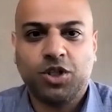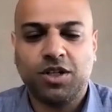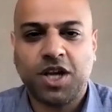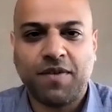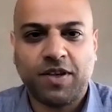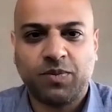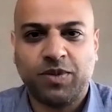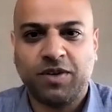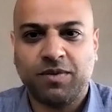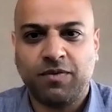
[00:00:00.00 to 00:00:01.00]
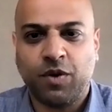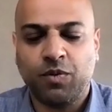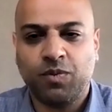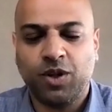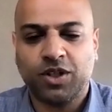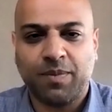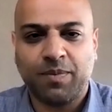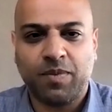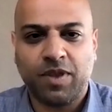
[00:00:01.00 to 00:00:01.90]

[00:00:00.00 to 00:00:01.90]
Jeff has, if you looked up